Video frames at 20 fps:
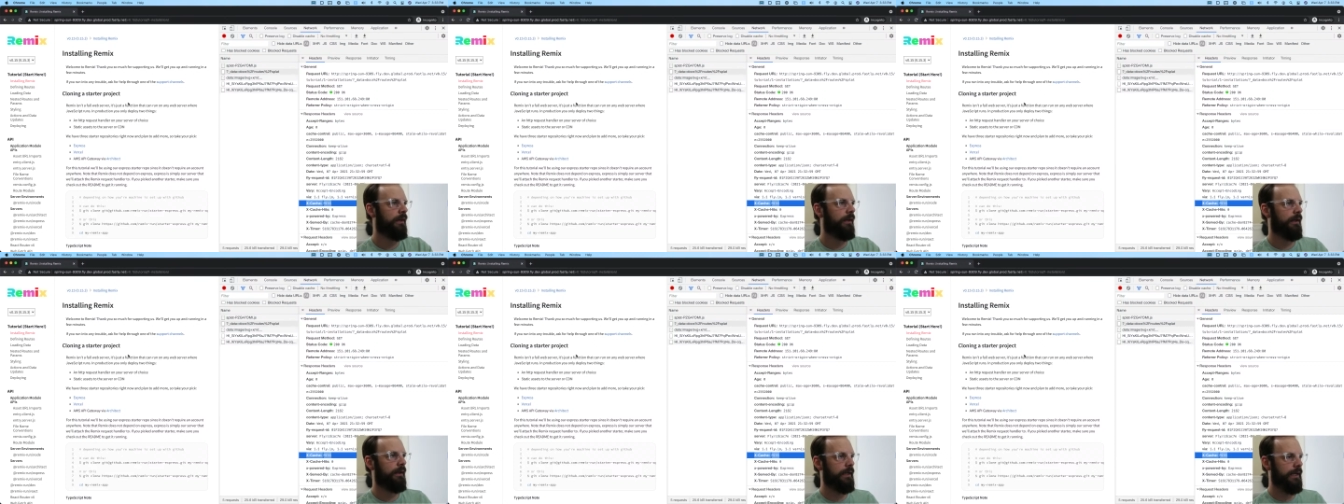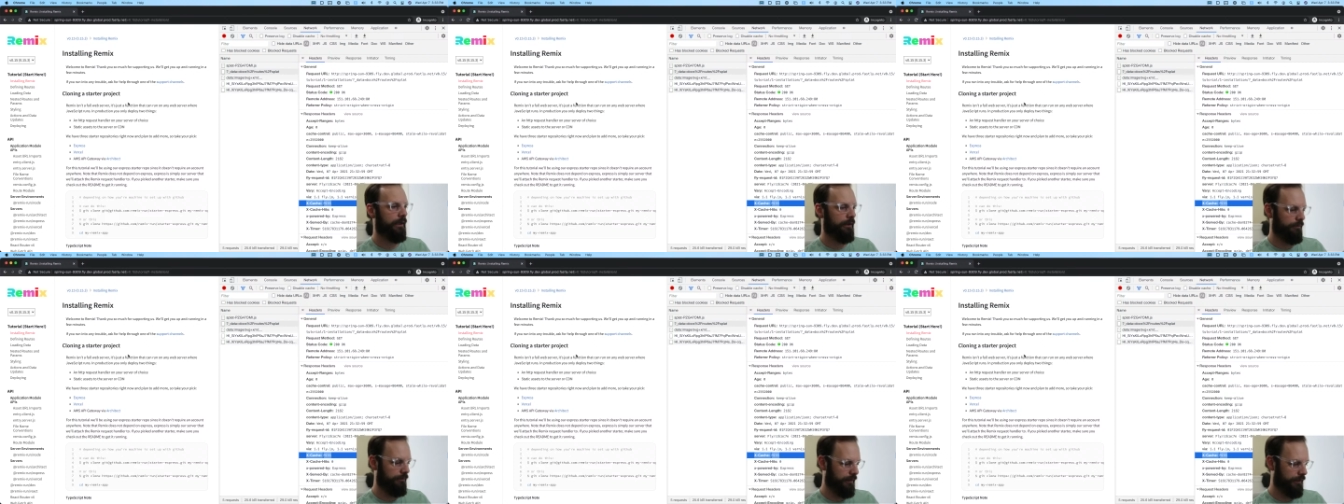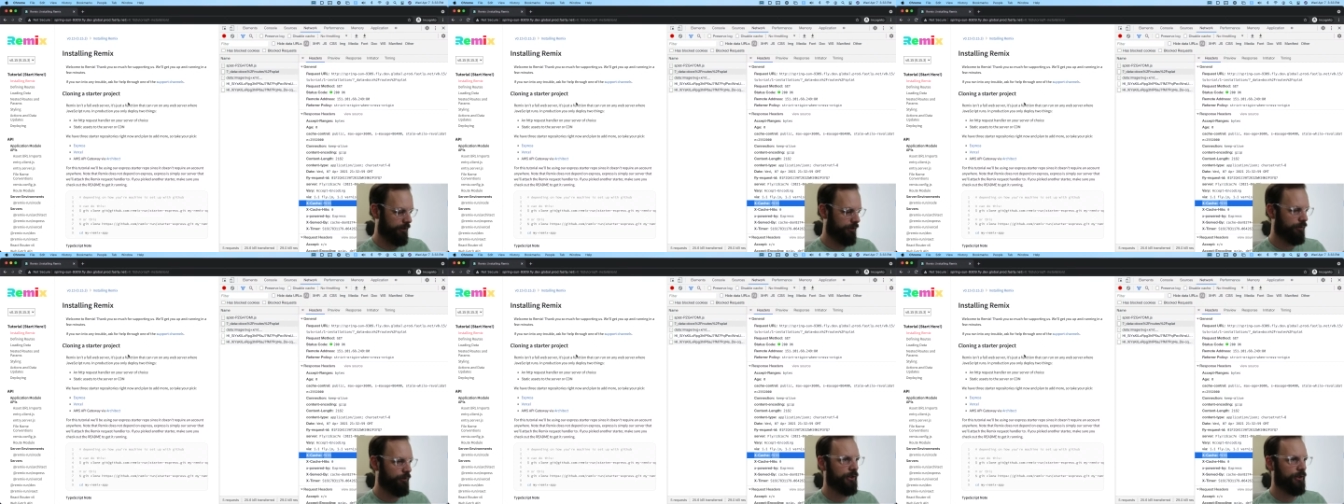Now if I
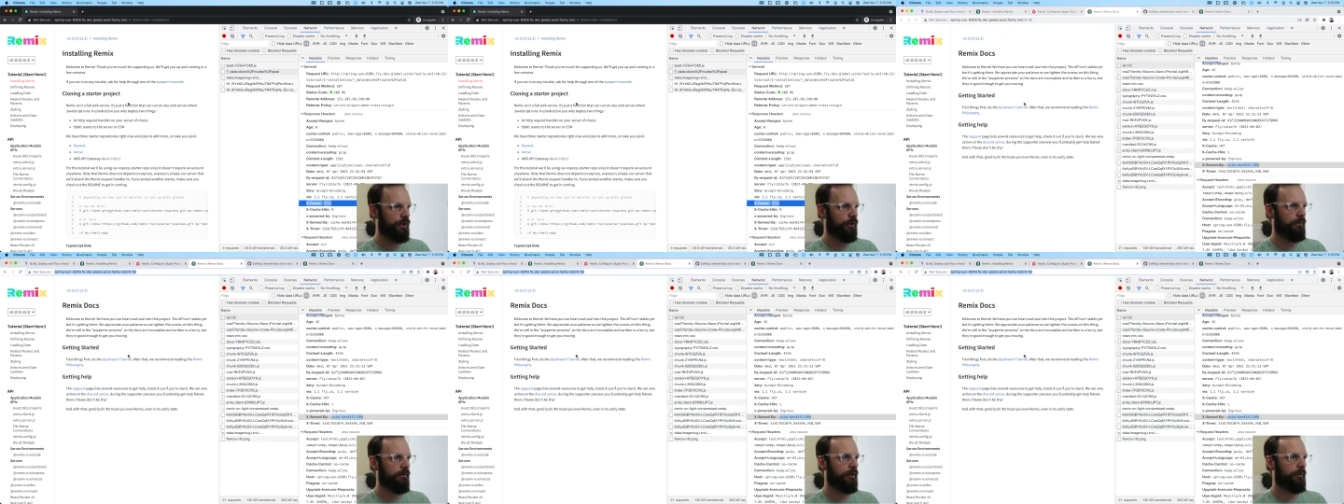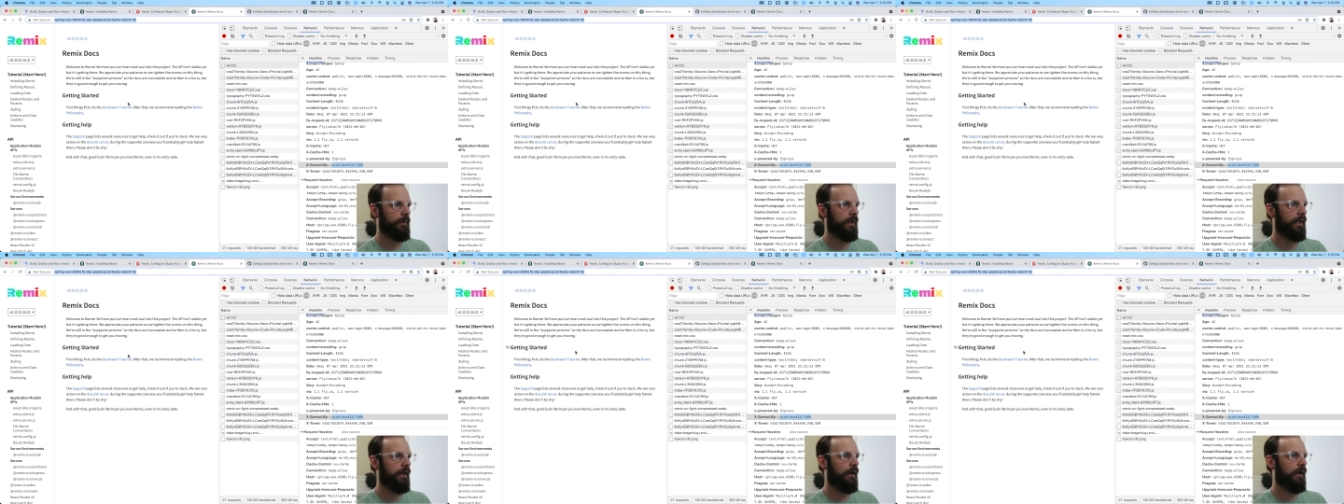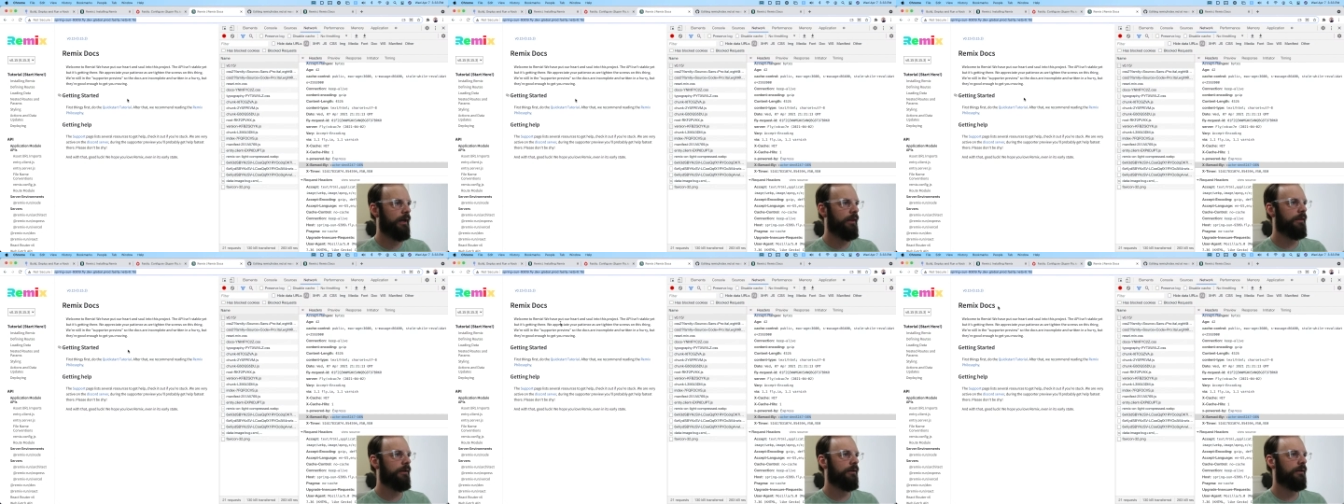switch over to my
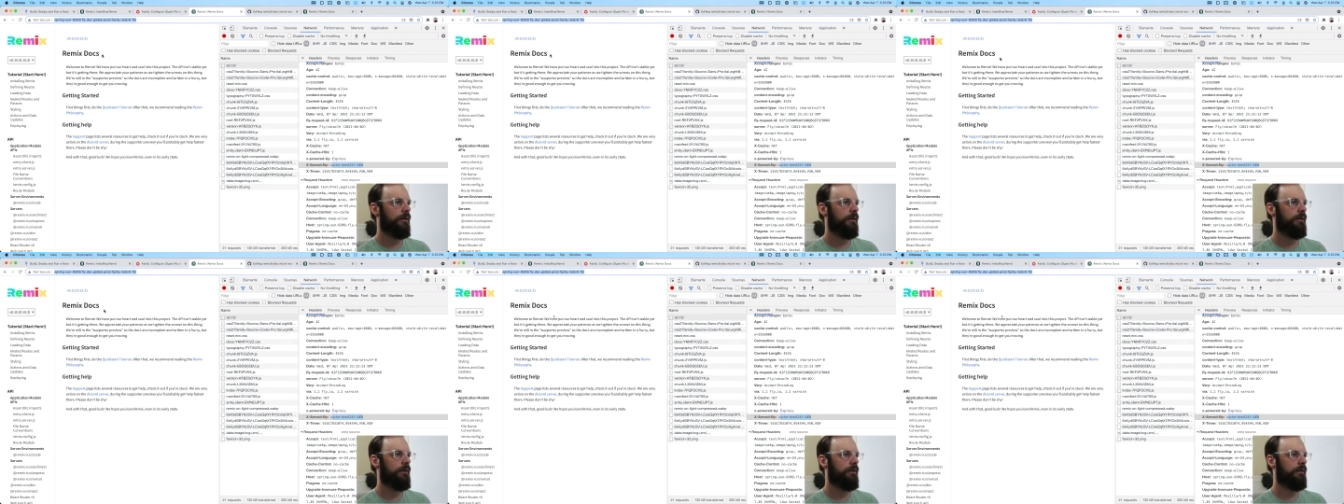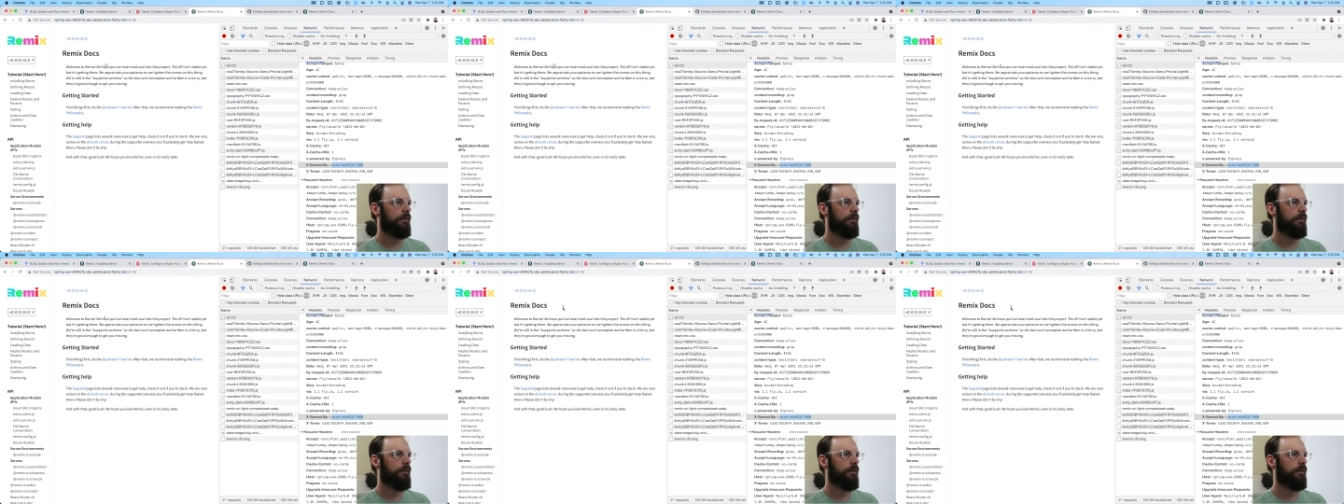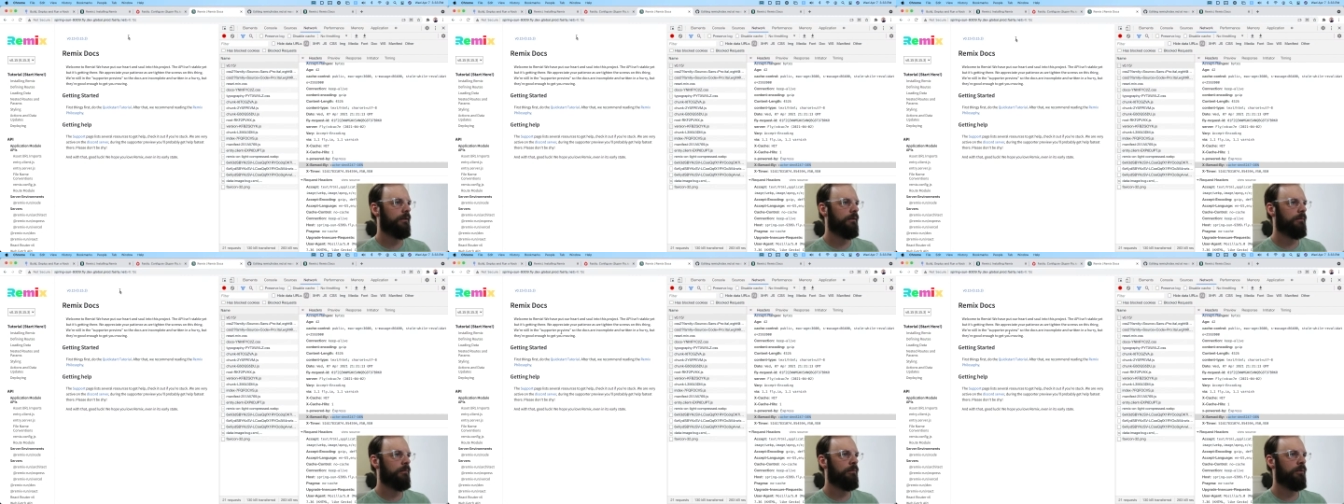other
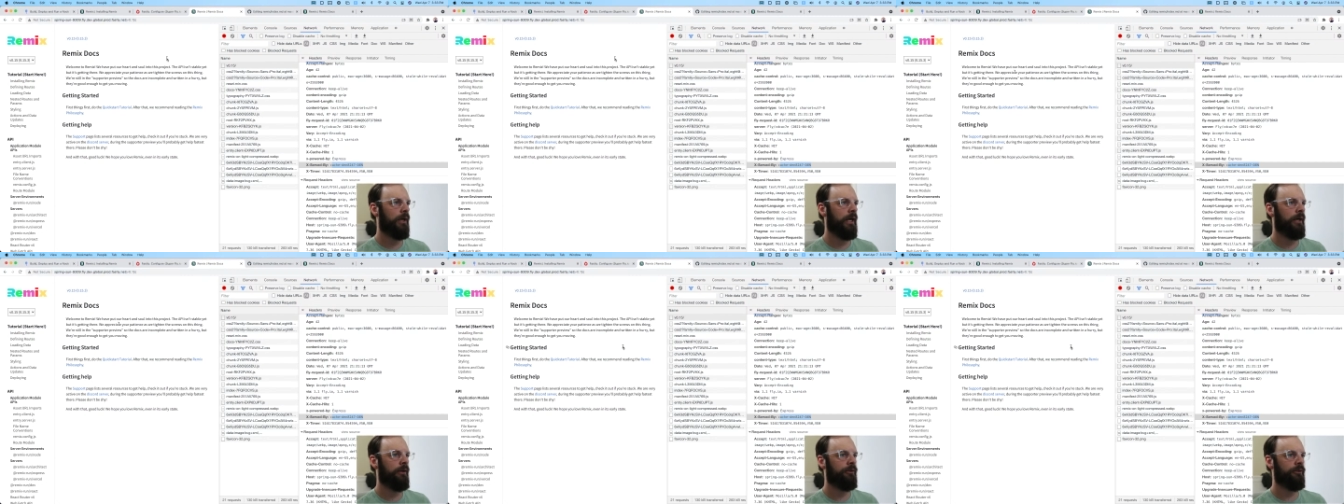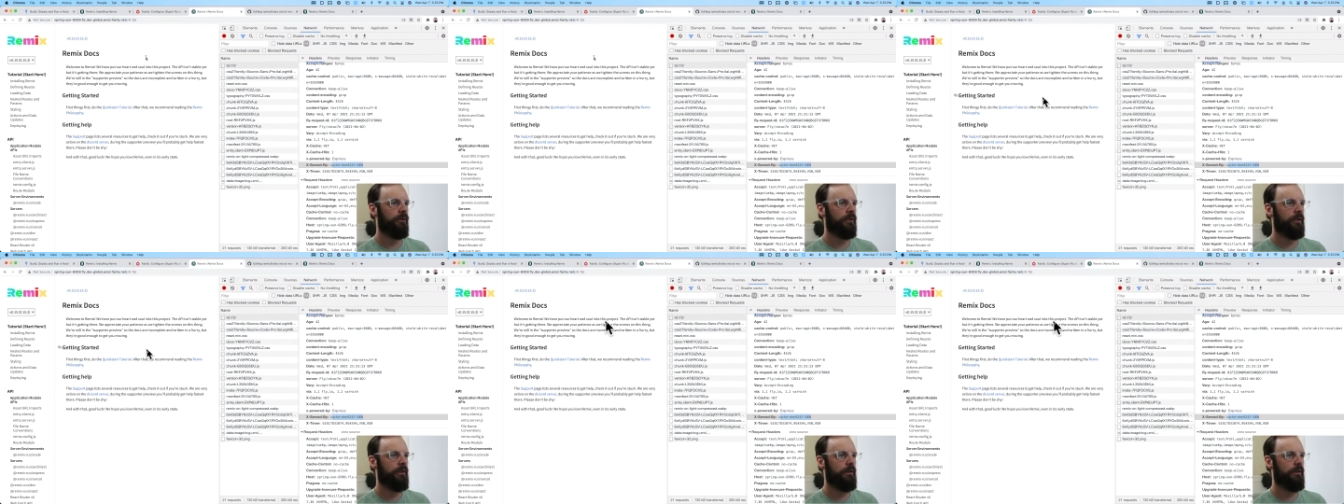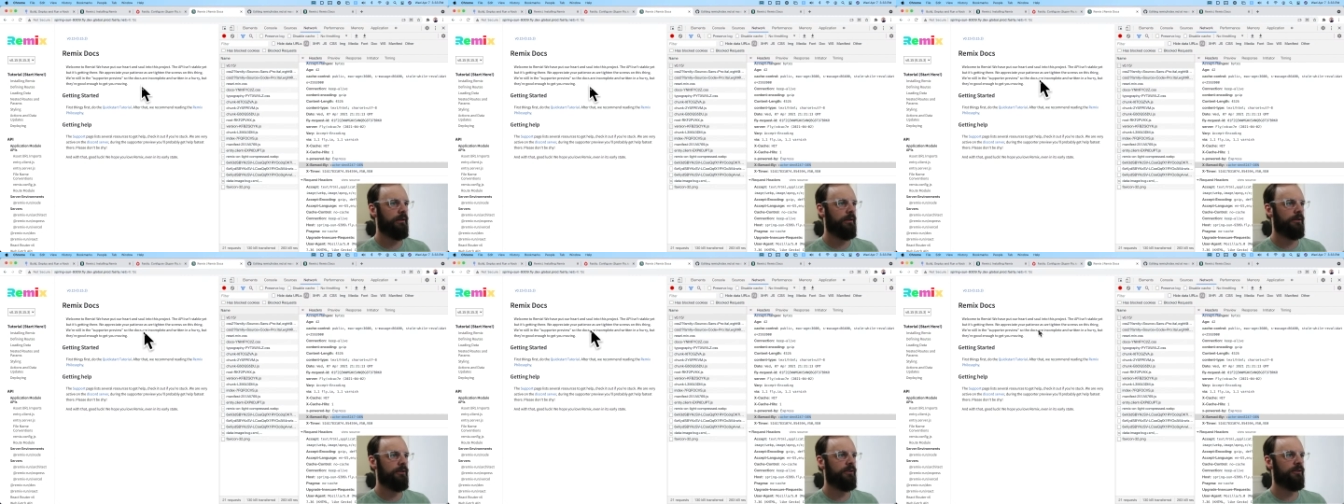browser,
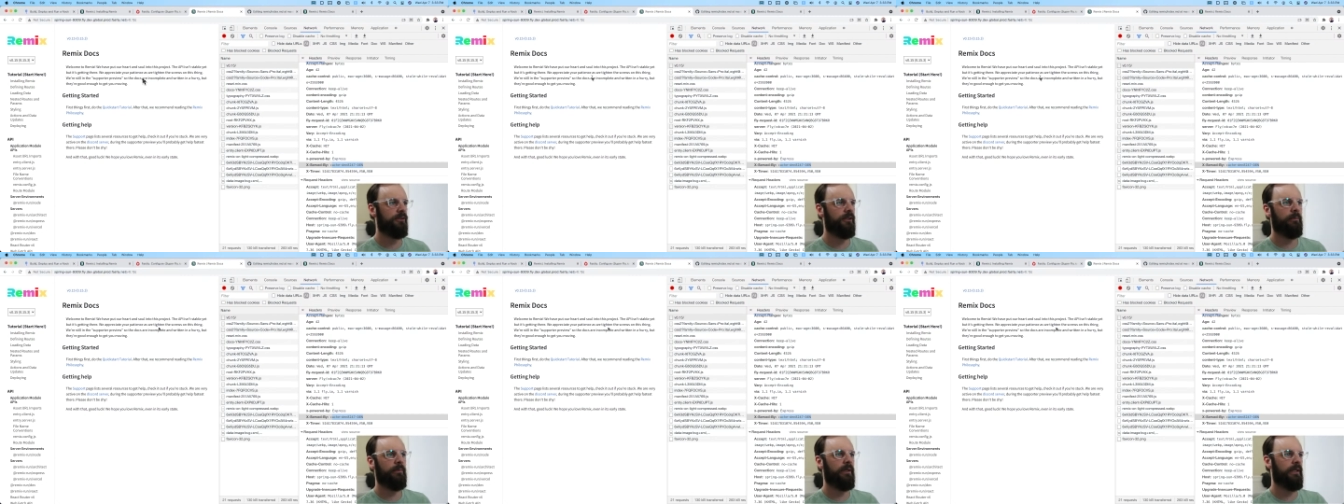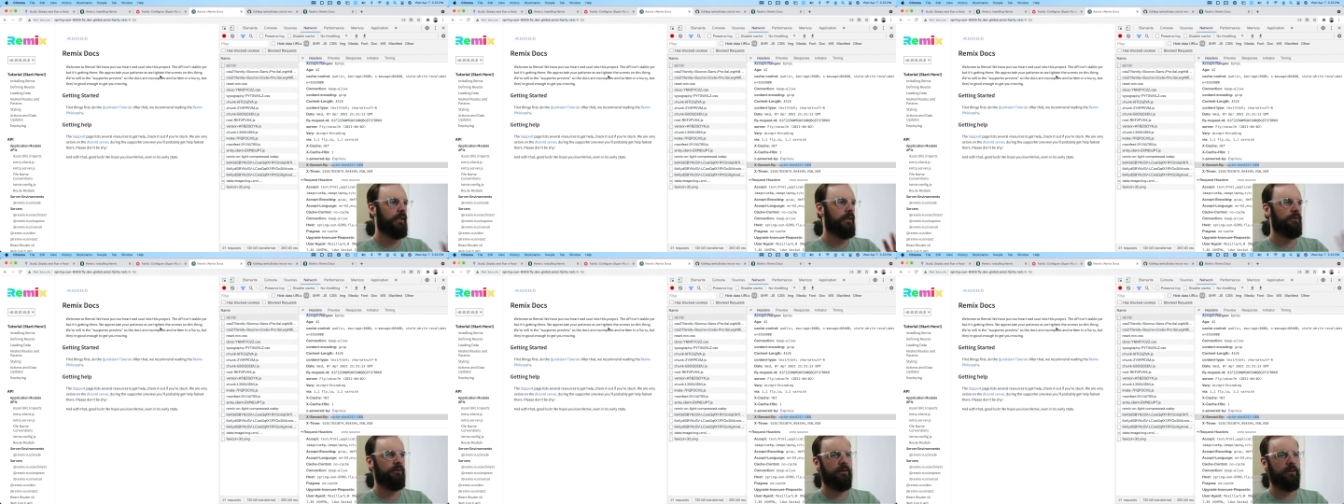this is somebody else.